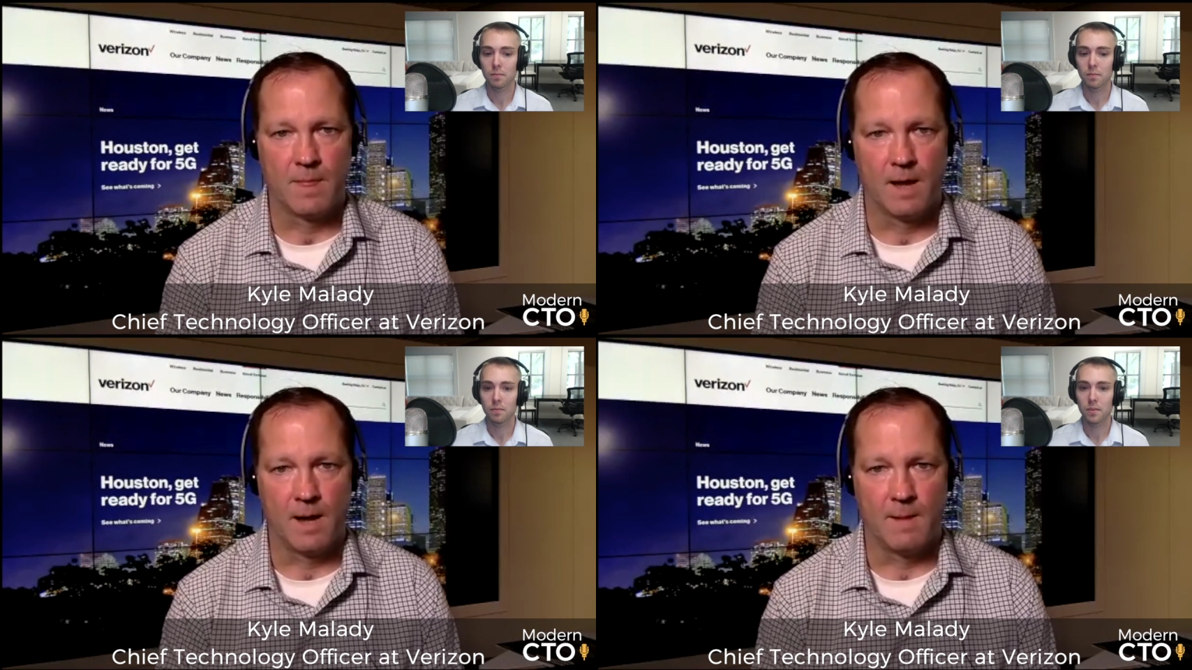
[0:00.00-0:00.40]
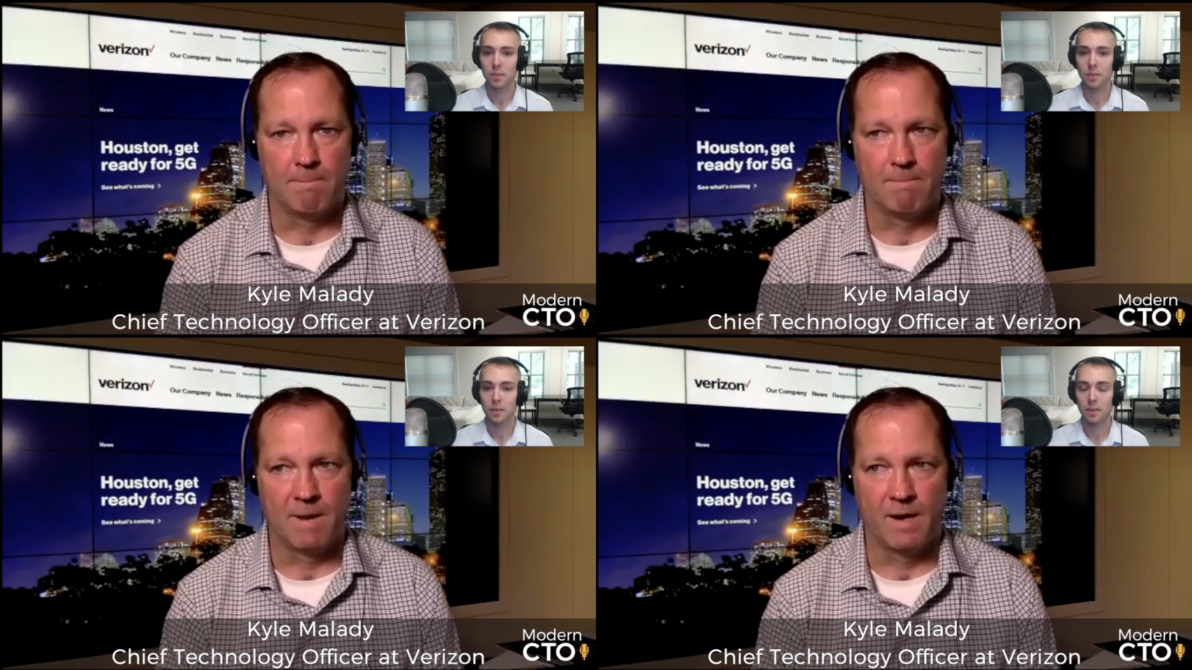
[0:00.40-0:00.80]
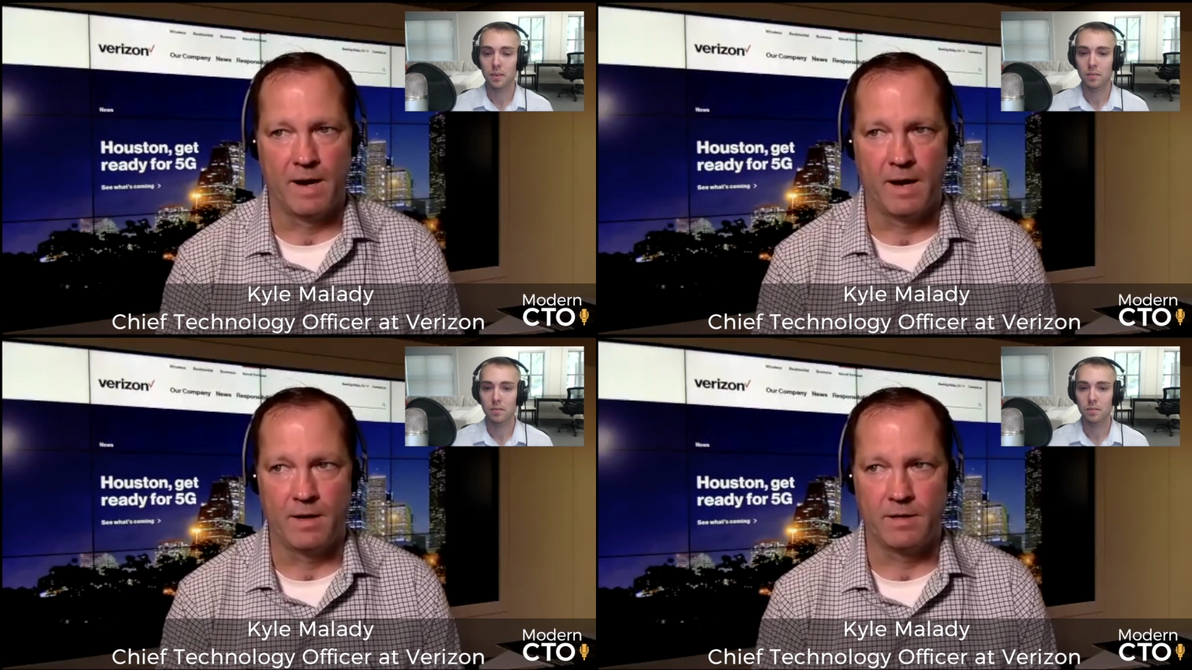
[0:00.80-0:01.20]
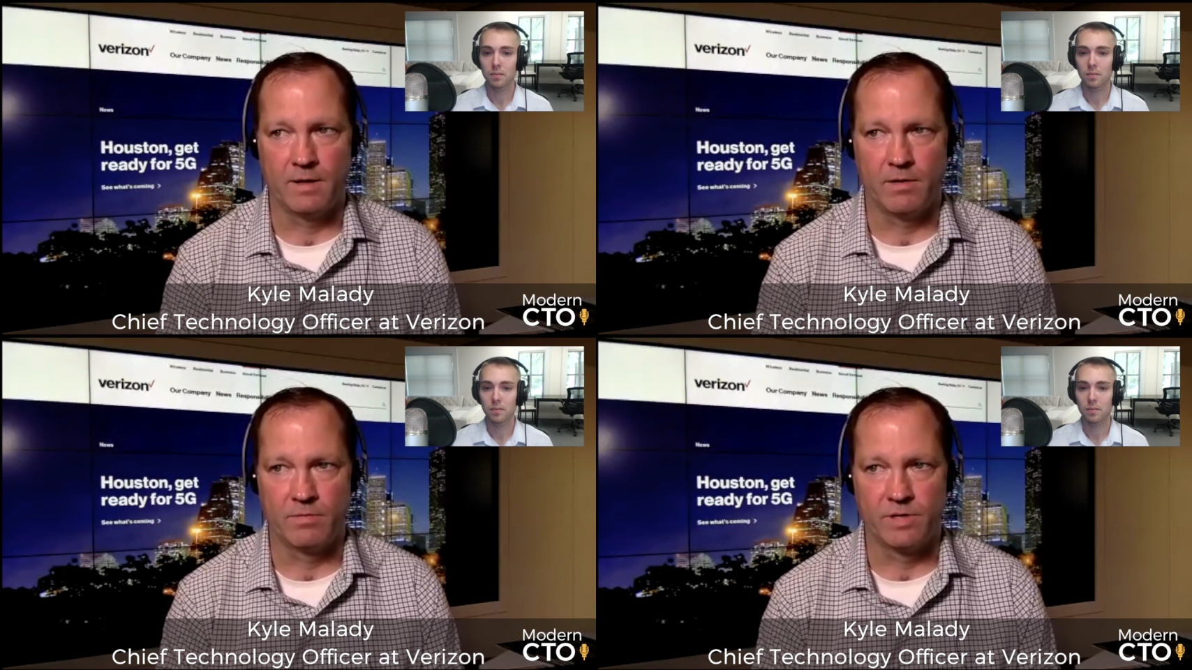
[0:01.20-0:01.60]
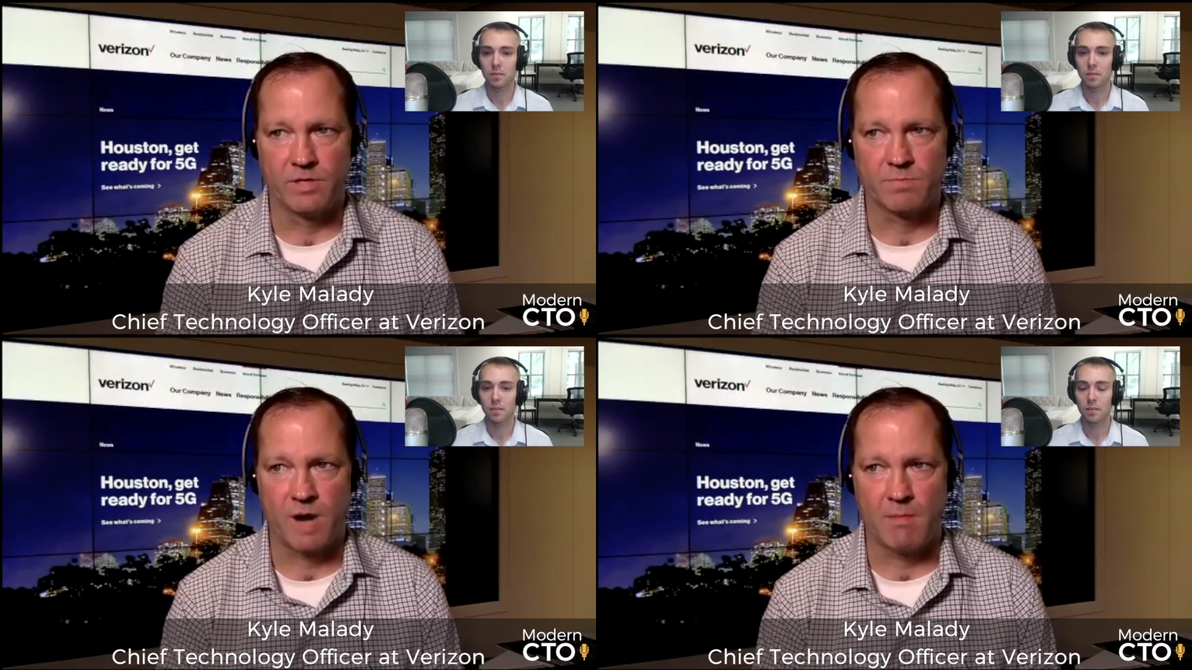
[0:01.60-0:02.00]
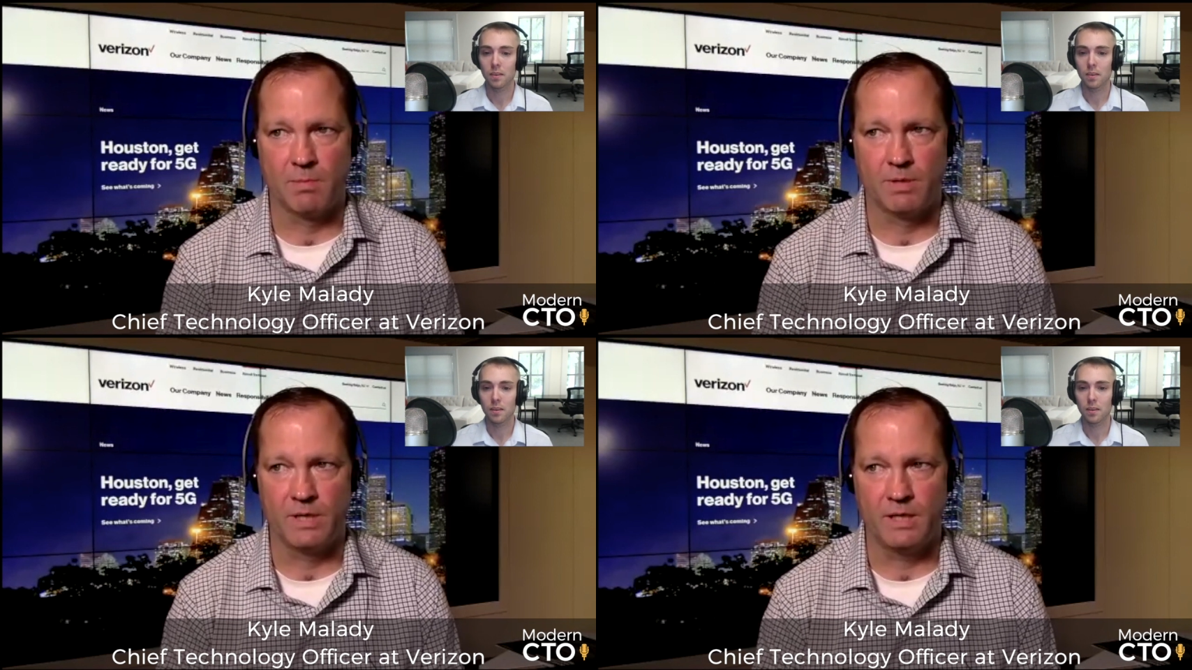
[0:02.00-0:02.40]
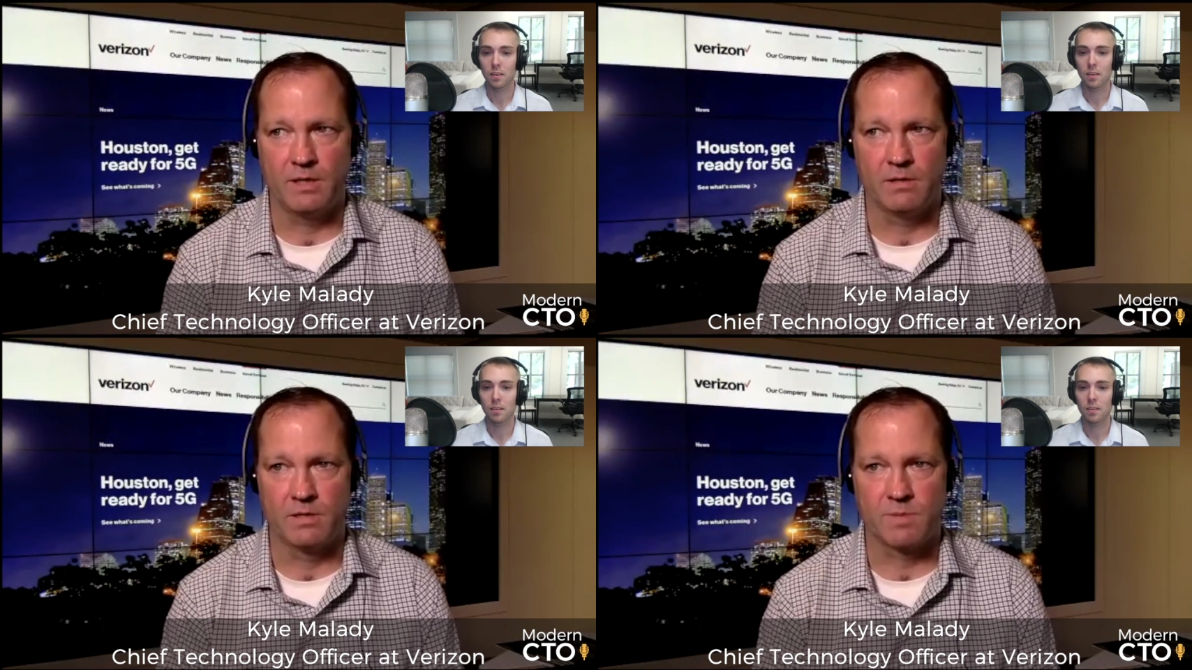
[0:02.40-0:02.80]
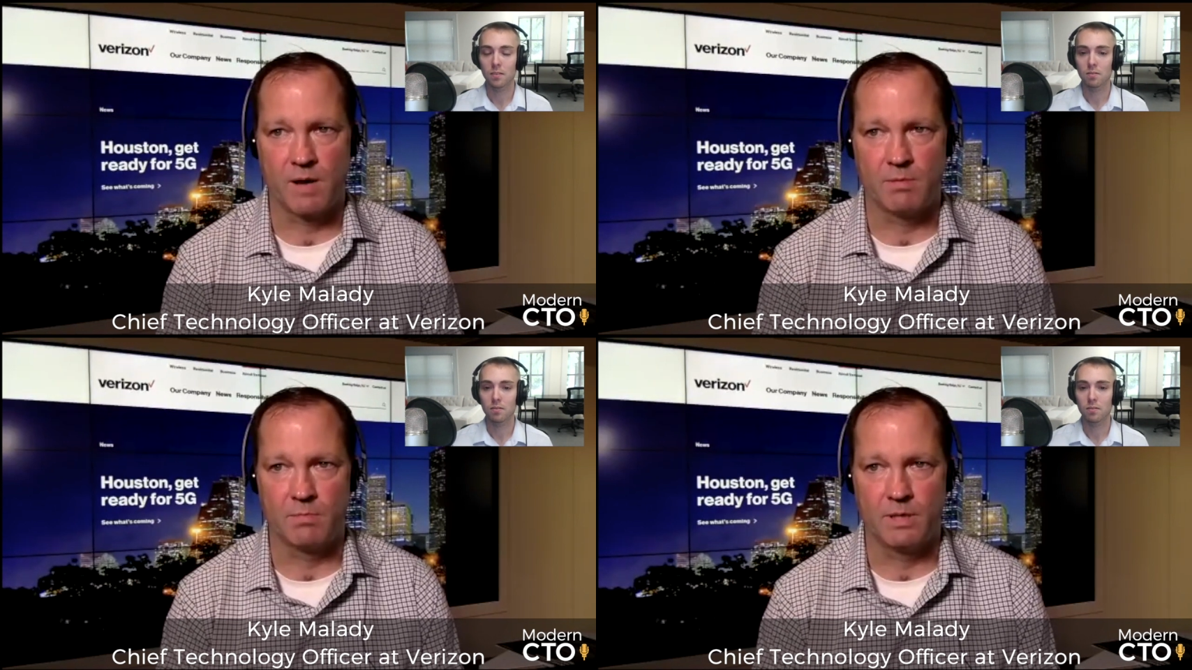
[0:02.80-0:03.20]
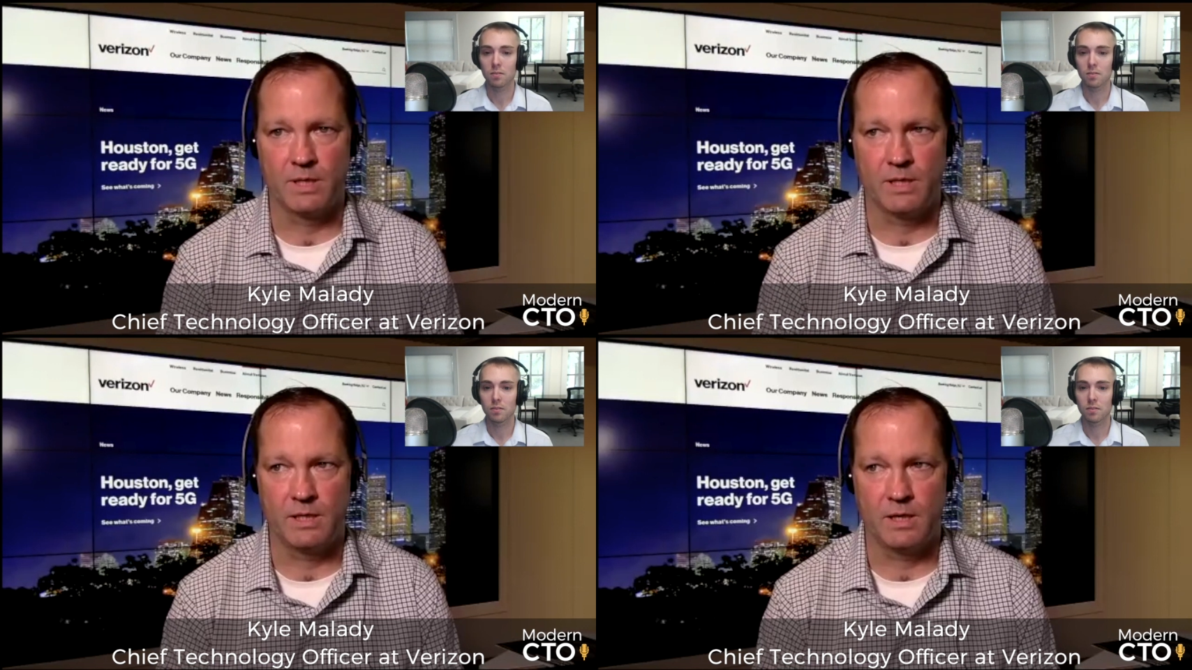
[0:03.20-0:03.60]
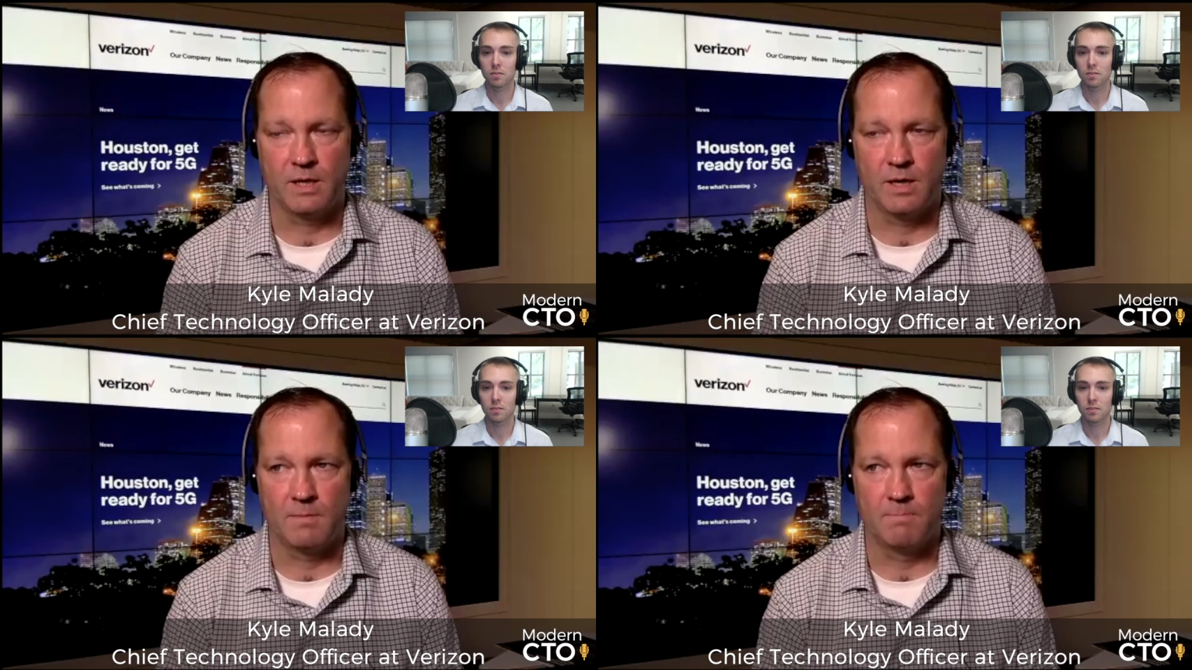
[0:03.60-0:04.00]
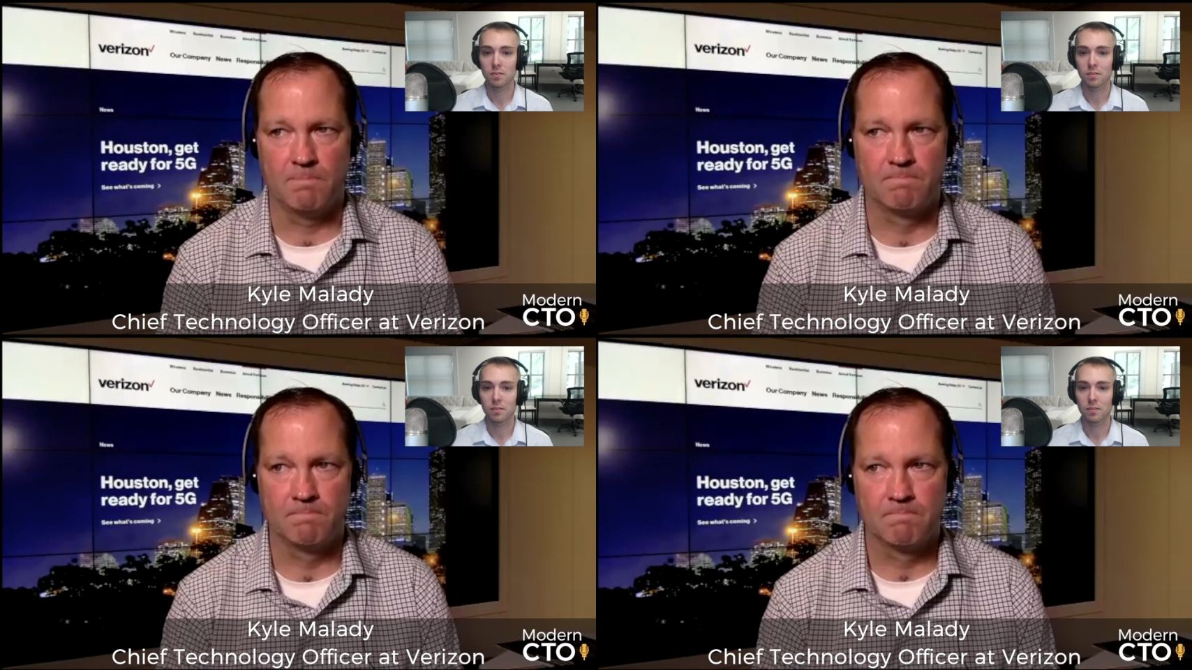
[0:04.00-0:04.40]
Speaker 1: Um, and I, you know, there's probably, there's probably, um,